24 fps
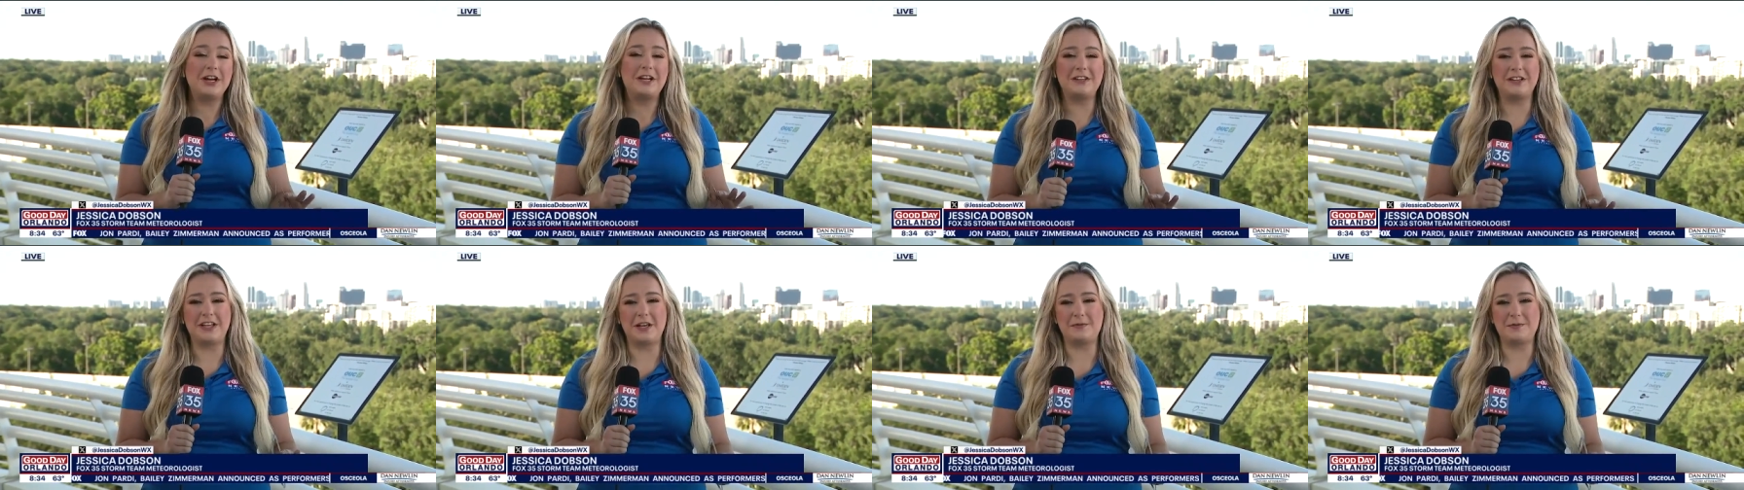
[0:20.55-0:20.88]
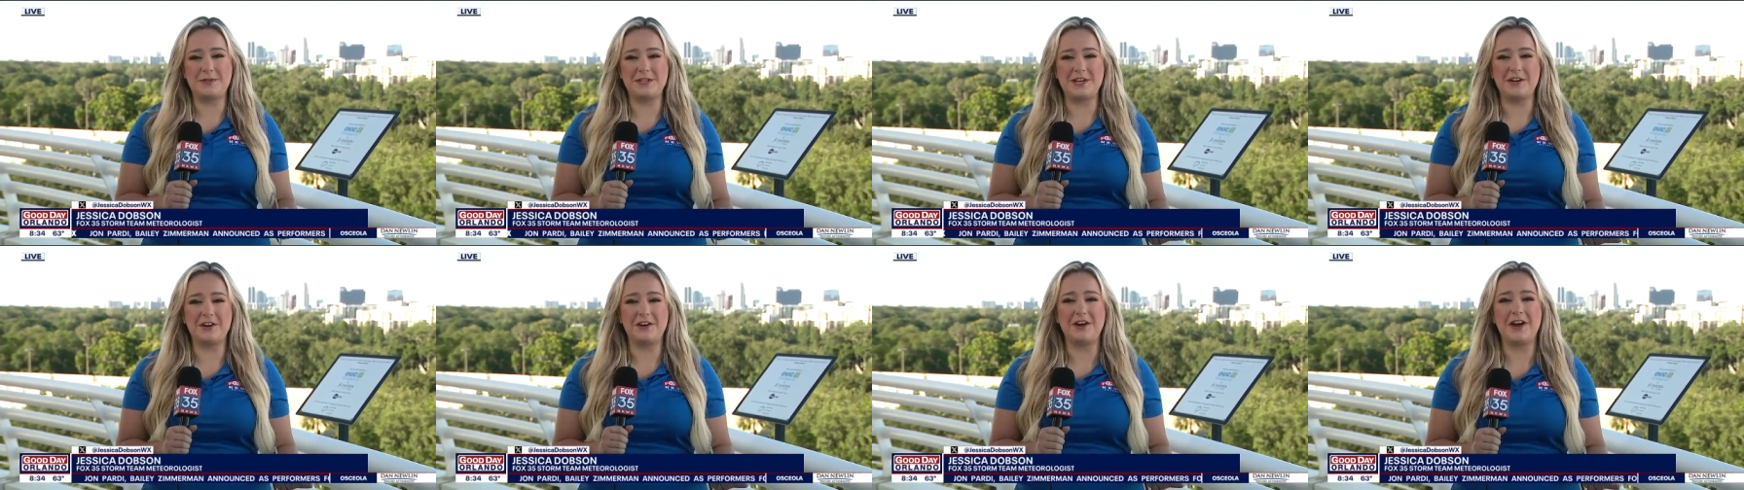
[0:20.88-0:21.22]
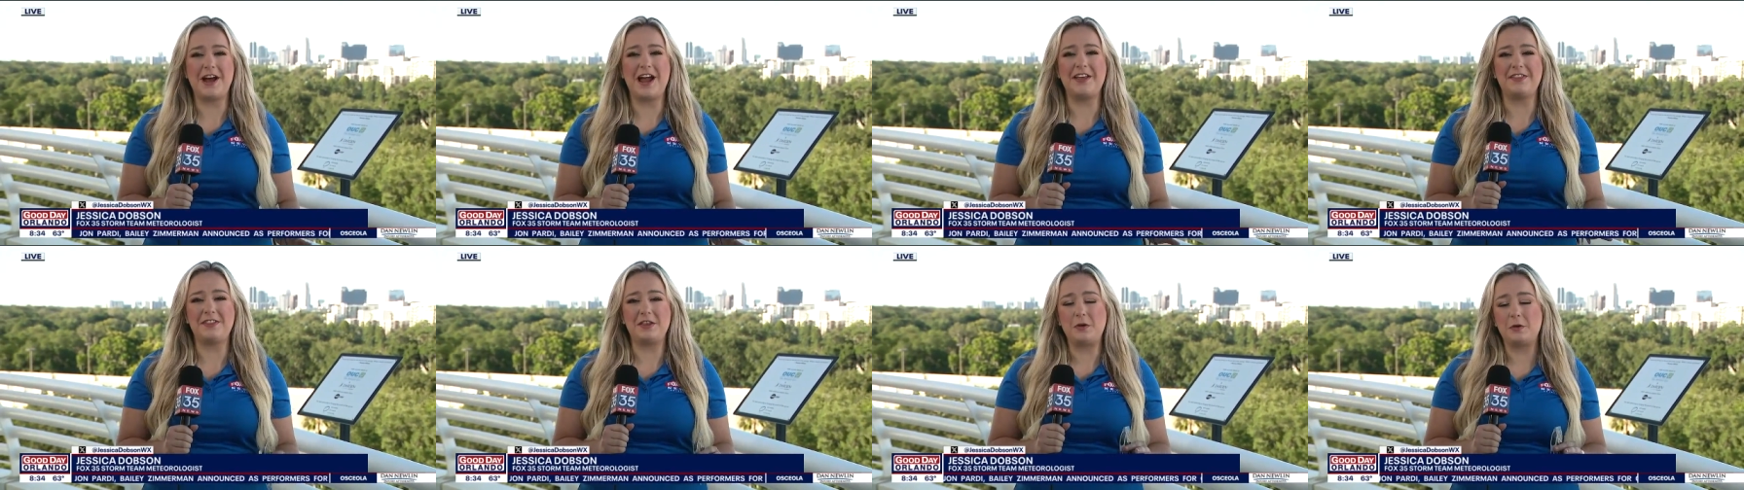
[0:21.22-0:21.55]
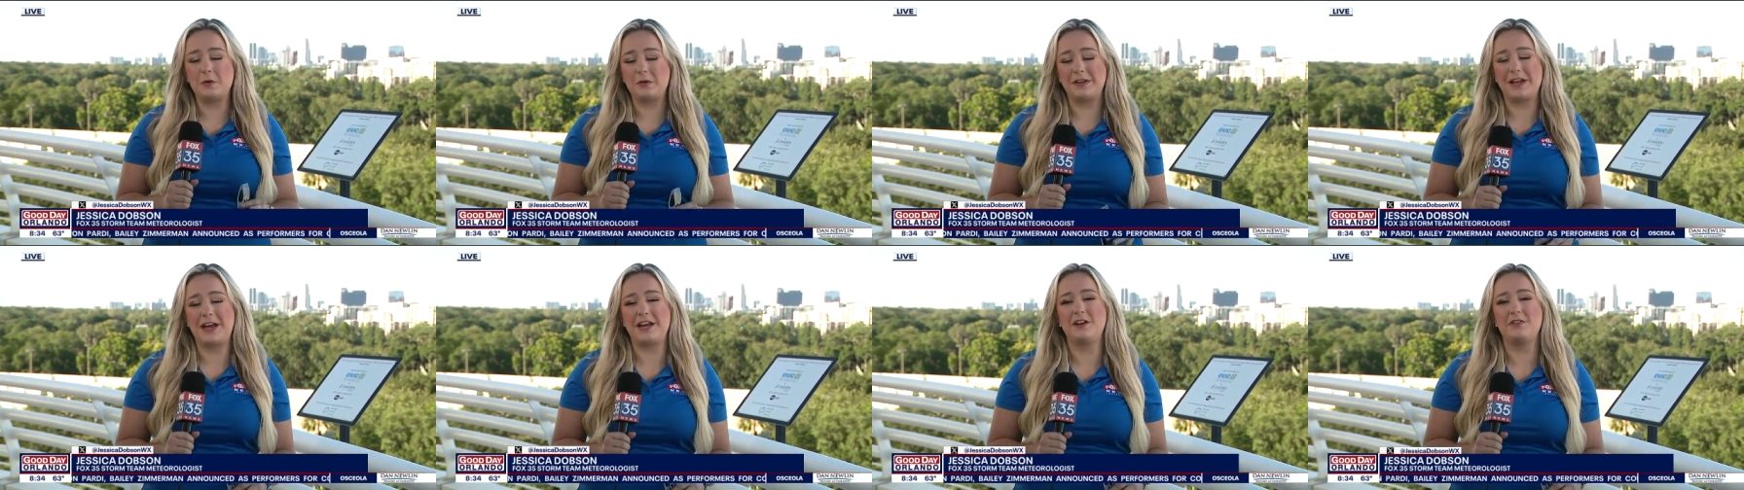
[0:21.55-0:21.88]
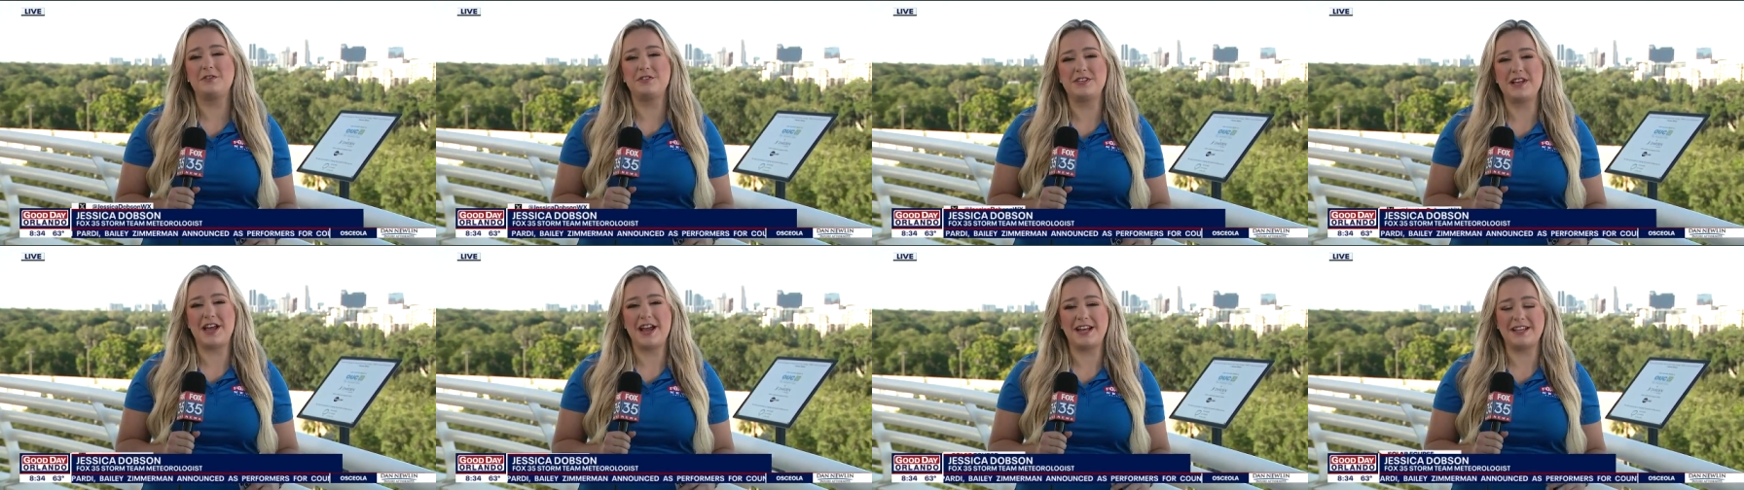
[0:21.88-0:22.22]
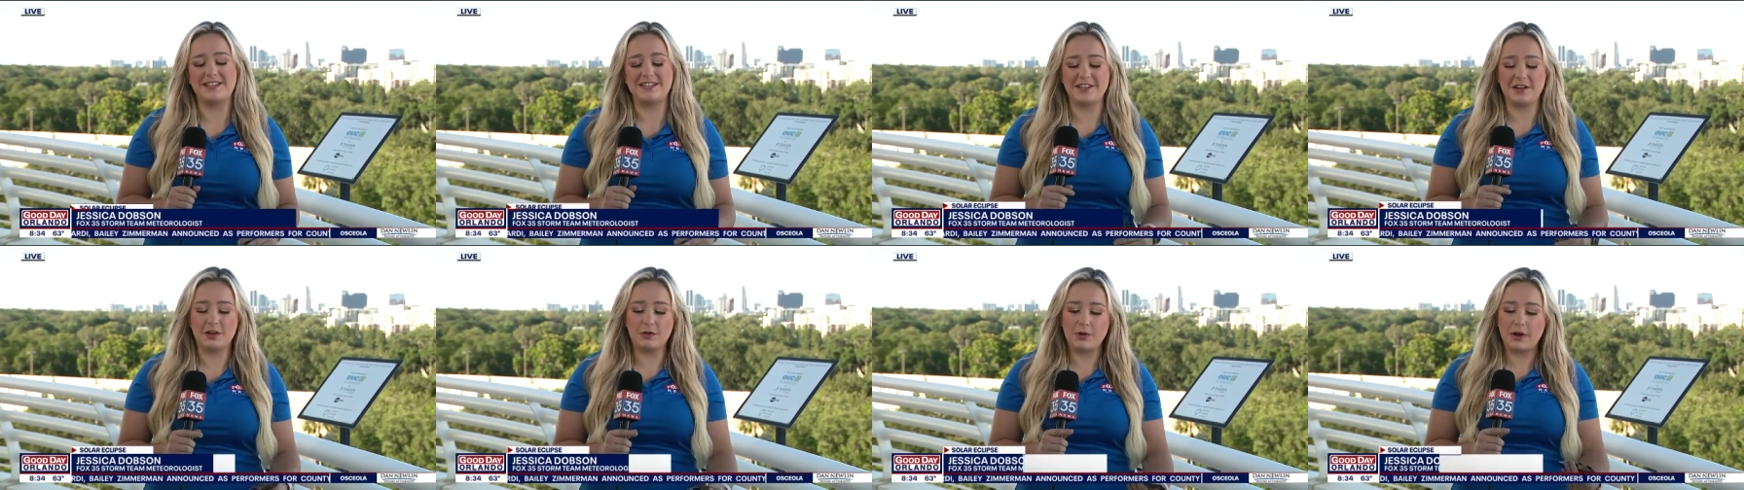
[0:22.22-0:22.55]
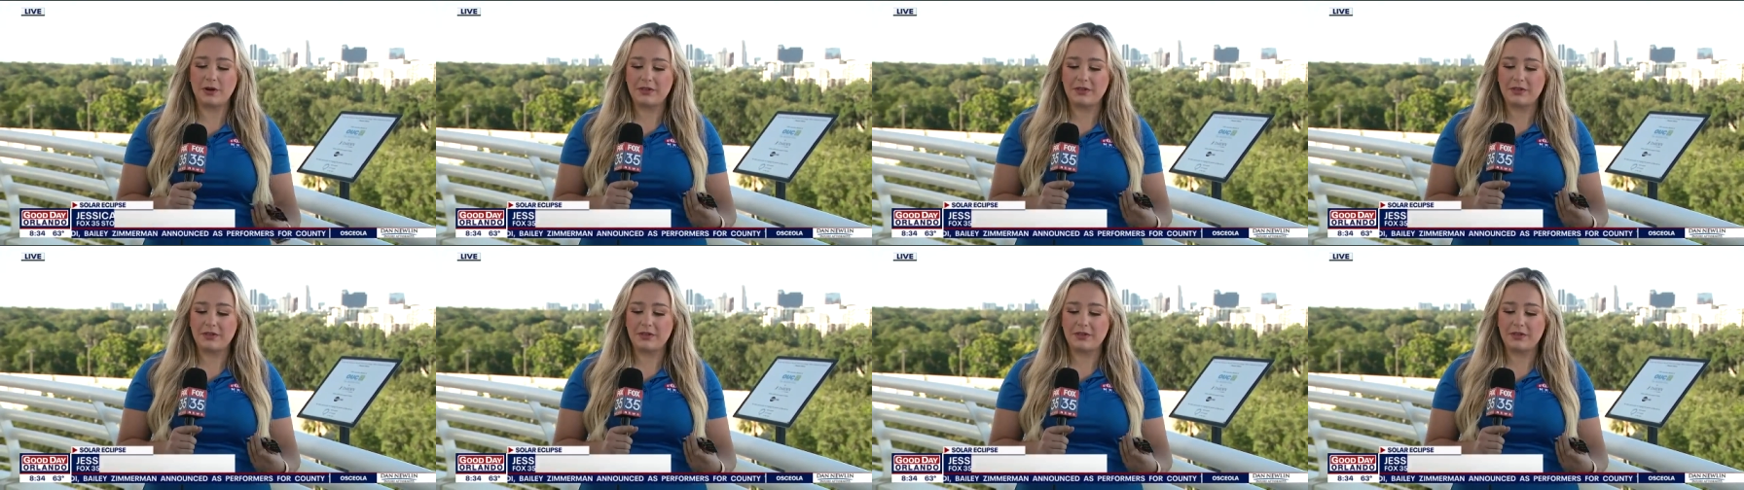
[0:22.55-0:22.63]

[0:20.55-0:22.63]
eclipse here at the Orlando Science Center,